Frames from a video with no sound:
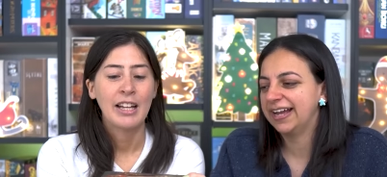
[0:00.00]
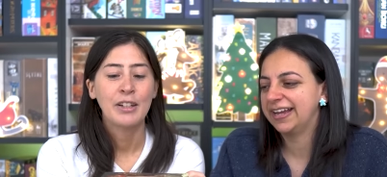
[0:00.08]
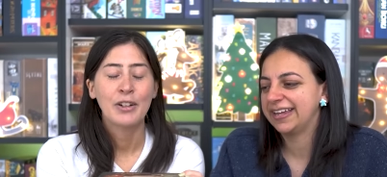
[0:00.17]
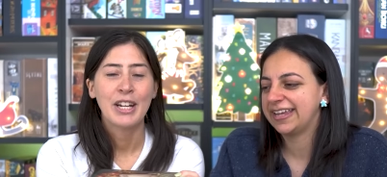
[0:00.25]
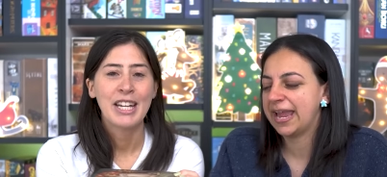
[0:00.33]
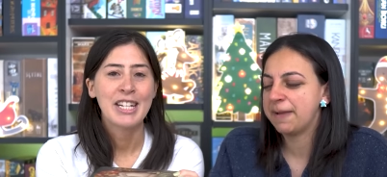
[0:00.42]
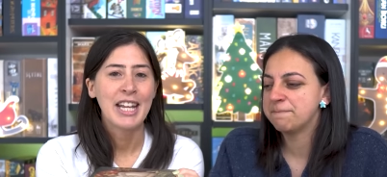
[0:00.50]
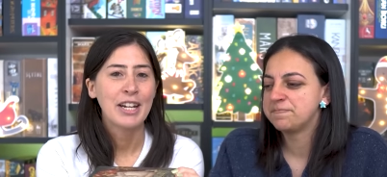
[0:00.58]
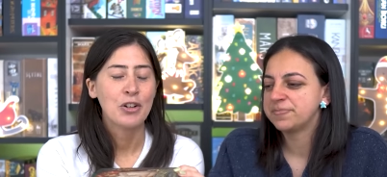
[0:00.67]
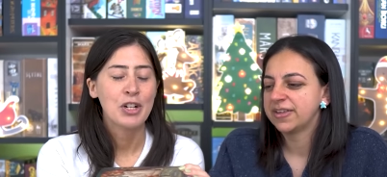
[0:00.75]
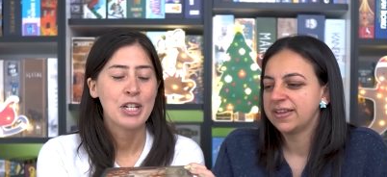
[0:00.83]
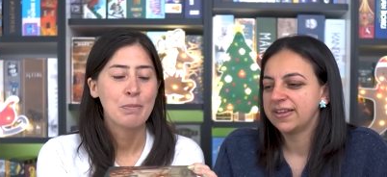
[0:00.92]
Speaker 1: uh, and look game. it's
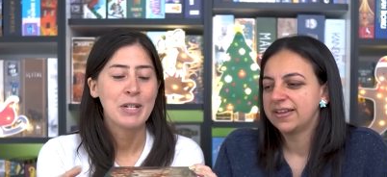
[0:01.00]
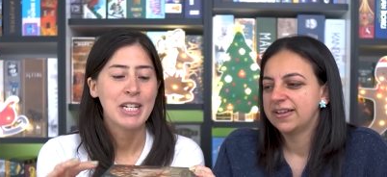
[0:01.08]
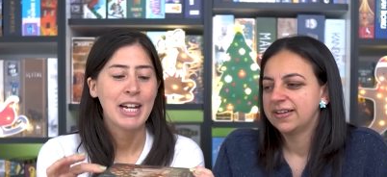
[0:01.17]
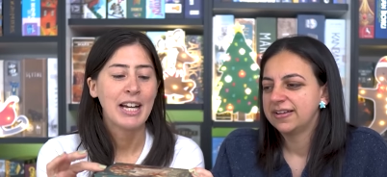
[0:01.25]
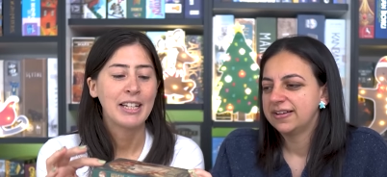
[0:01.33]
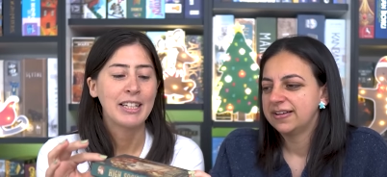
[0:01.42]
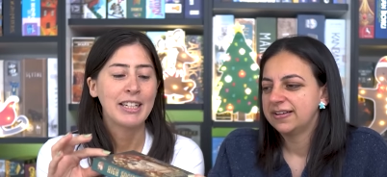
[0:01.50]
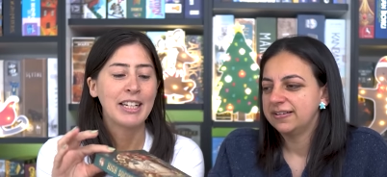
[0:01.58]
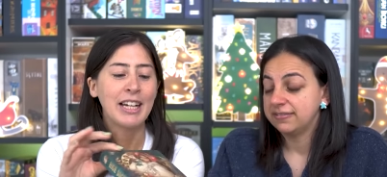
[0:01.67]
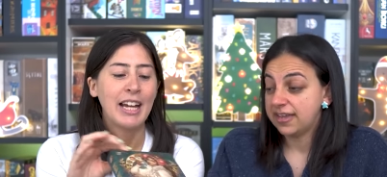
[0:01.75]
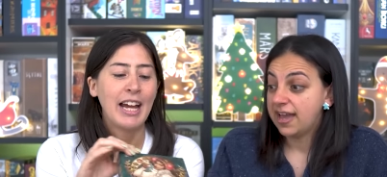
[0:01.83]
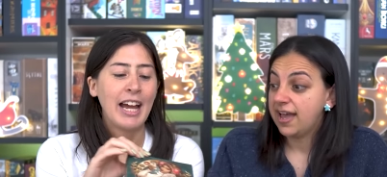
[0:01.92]
like christmas
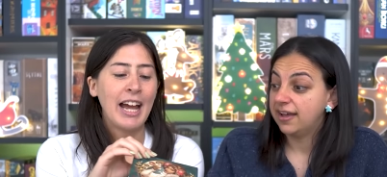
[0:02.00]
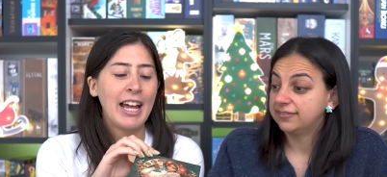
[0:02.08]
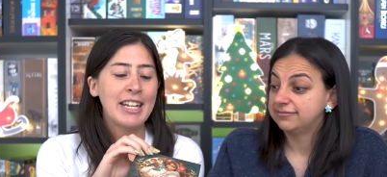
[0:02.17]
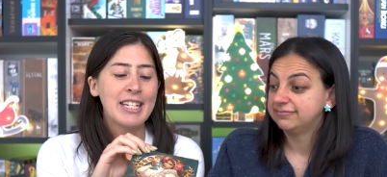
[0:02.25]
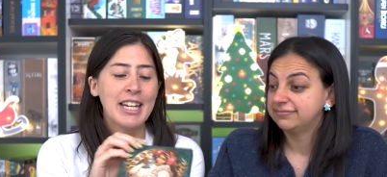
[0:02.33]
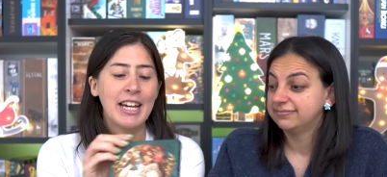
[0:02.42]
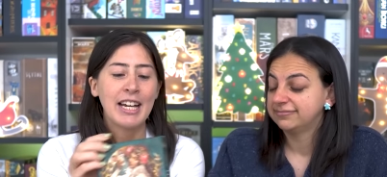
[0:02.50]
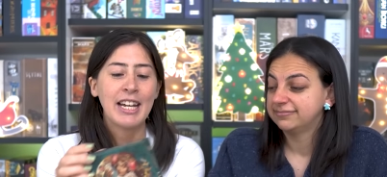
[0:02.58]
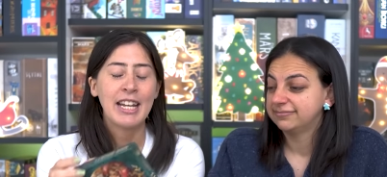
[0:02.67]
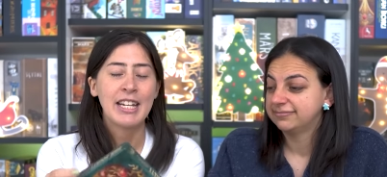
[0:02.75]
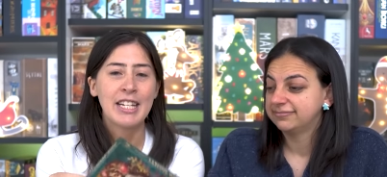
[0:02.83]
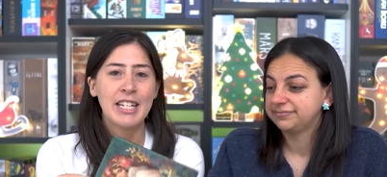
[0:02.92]
colored yeah and
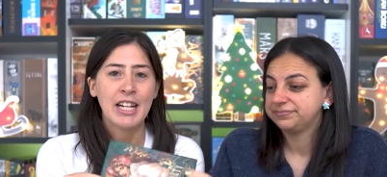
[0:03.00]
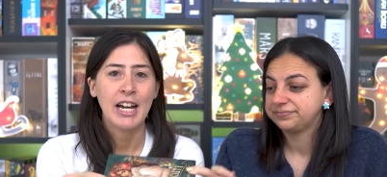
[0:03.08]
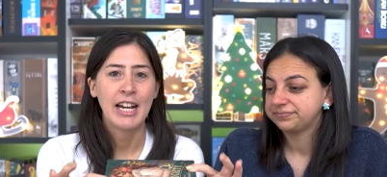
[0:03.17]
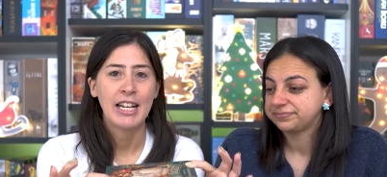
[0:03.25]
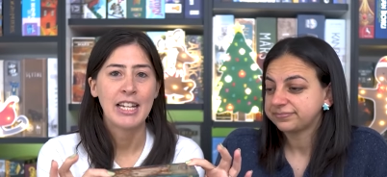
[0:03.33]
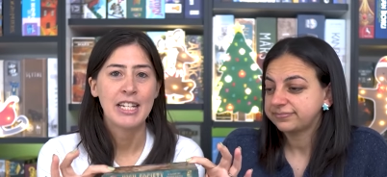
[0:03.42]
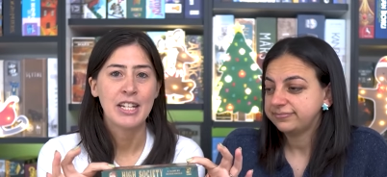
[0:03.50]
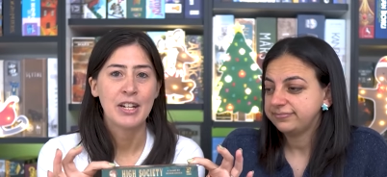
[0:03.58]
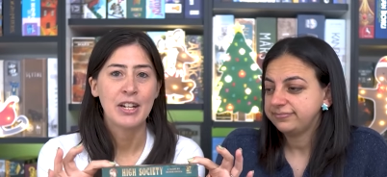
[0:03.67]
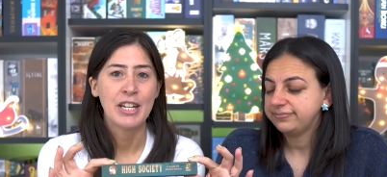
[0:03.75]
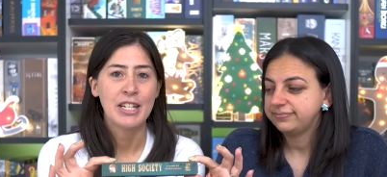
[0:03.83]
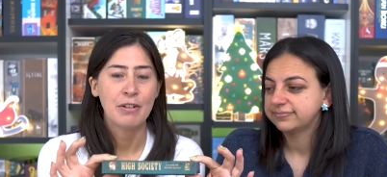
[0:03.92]
uh, it is tiny so
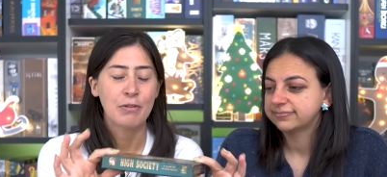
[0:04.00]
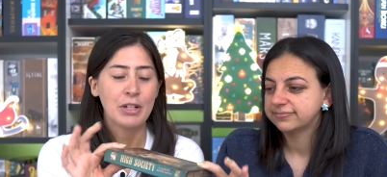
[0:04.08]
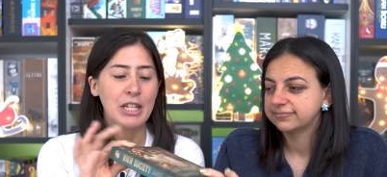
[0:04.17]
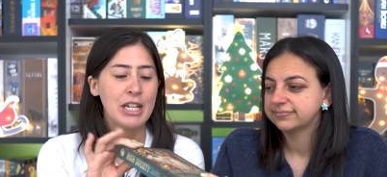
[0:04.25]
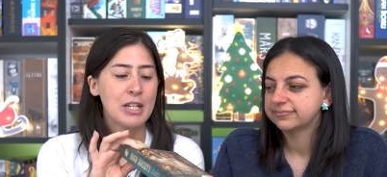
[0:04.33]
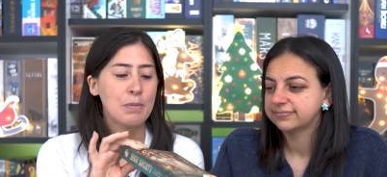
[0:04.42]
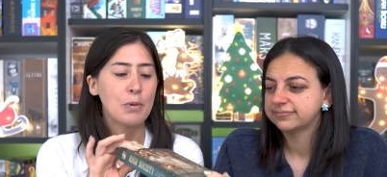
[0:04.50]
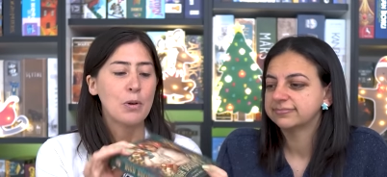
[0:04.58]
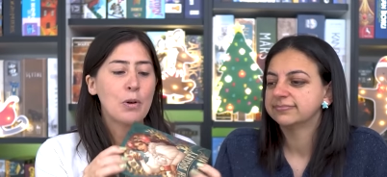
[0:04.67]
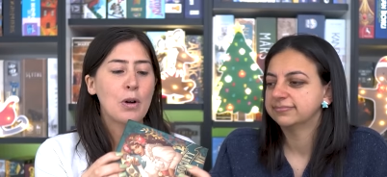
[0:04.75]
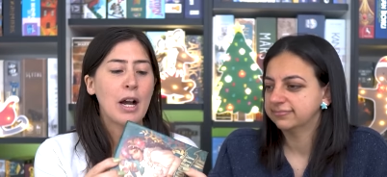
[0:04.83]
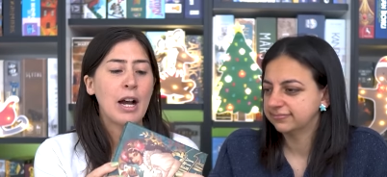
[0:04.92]
it's a really
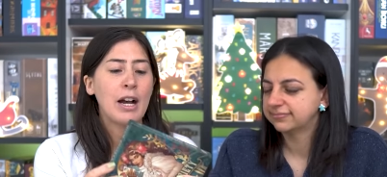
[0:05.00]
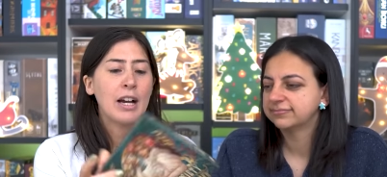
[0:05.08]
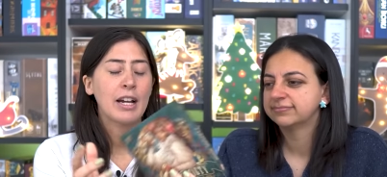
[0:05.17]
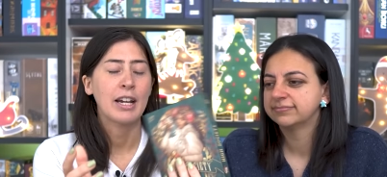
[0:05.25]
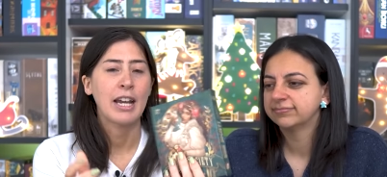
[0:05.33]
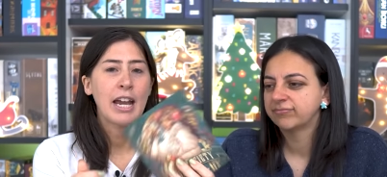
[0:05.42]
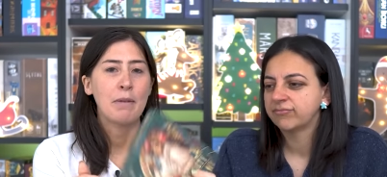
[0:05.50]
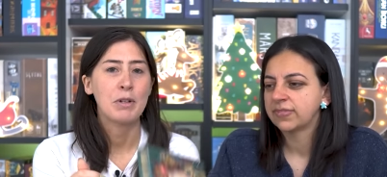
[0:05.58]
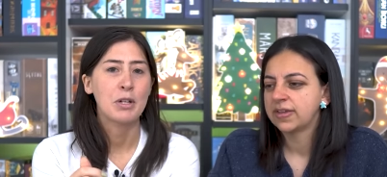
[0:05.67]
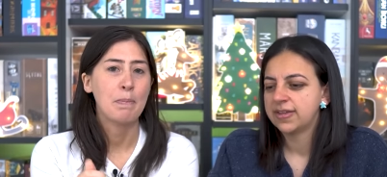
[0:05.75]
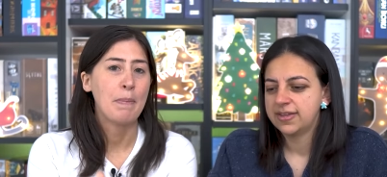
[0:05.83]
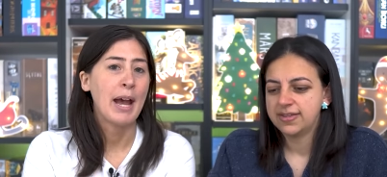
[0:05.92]
small uh,
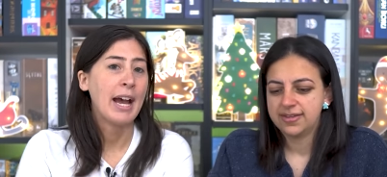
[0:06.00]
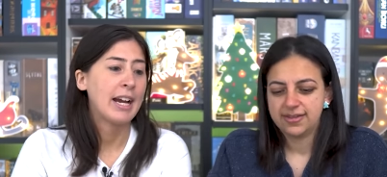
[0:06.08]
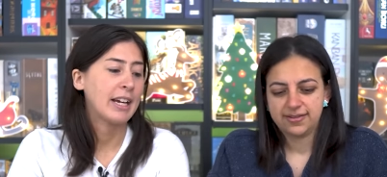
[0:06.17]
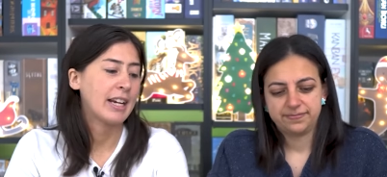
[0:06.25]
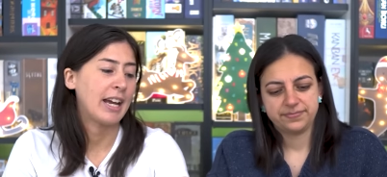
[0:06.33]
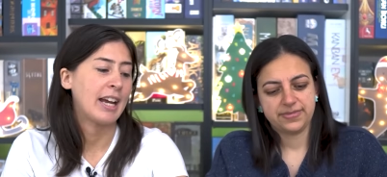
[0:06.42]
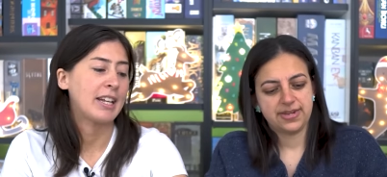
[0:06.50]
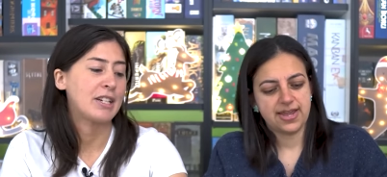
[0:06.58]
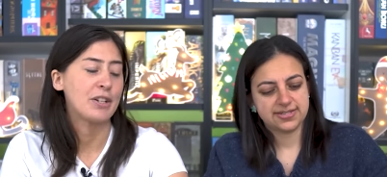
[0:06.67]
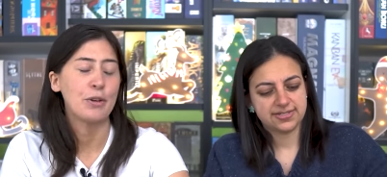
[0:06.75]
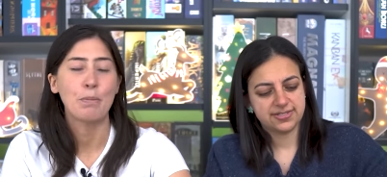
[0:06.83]
game to pack and yes.